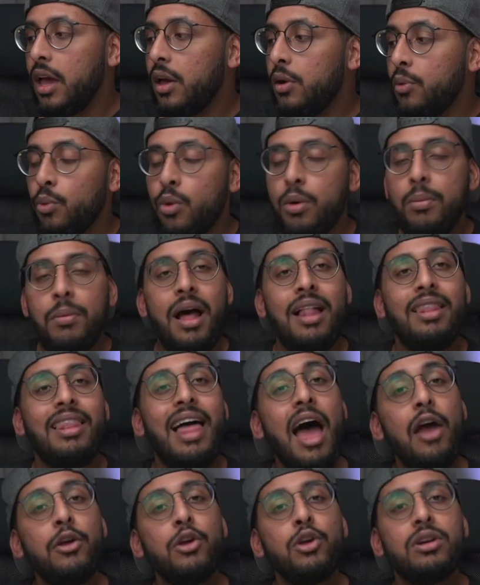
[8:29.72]
it will
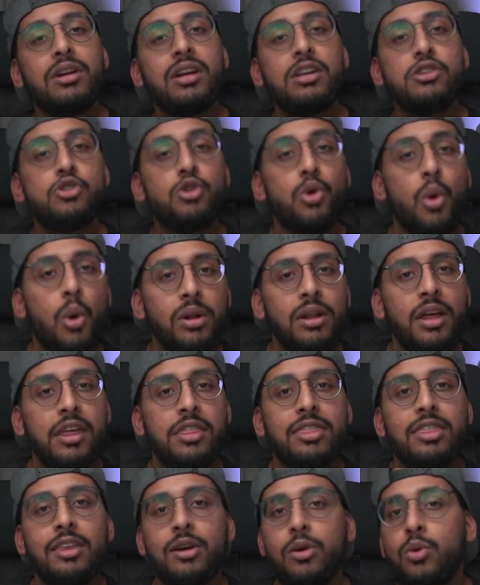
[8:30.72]
allow you to control
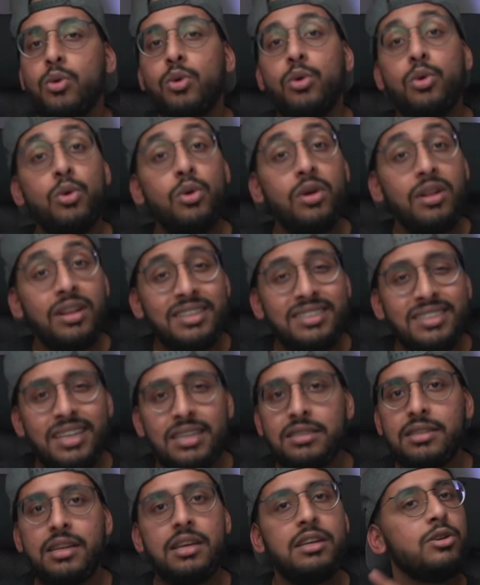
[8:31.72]
it through Google
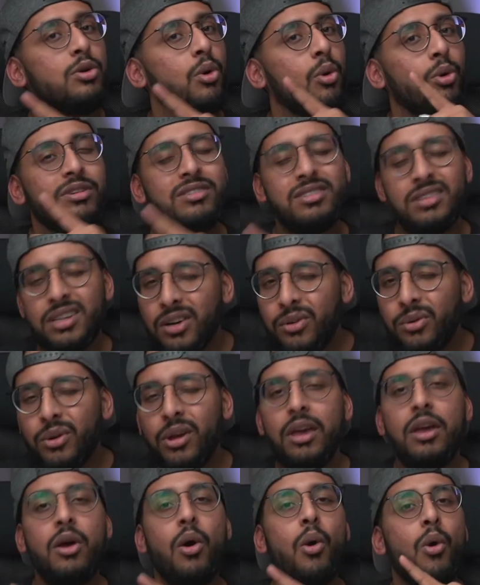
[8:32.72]
Assistant or
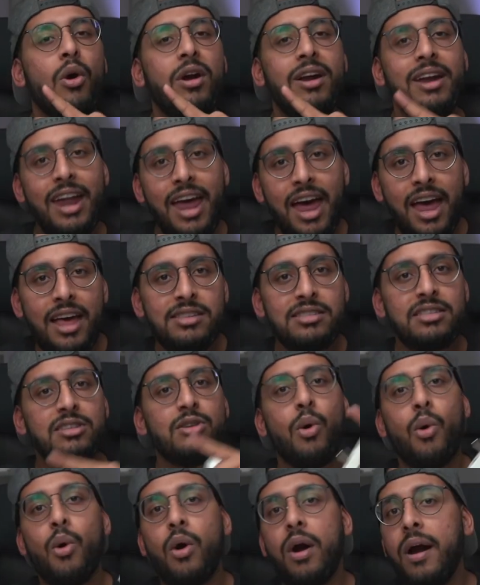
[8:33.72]
Siri or Nest
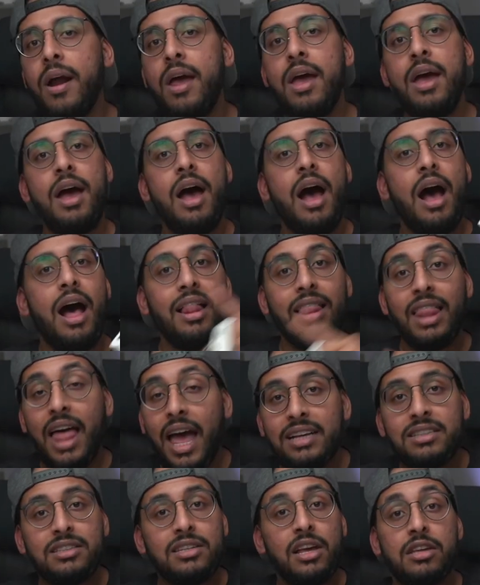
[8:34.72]
or
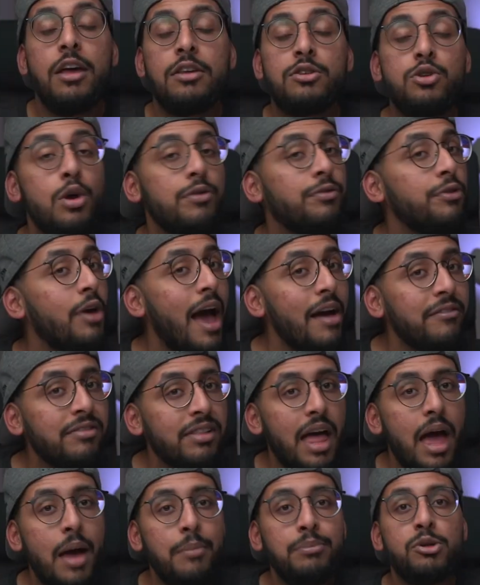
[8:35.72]
Alexa. So if you have
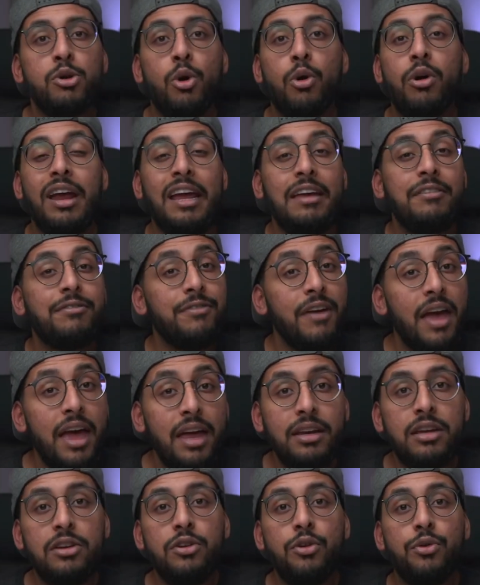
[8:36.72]
lamps or a fan in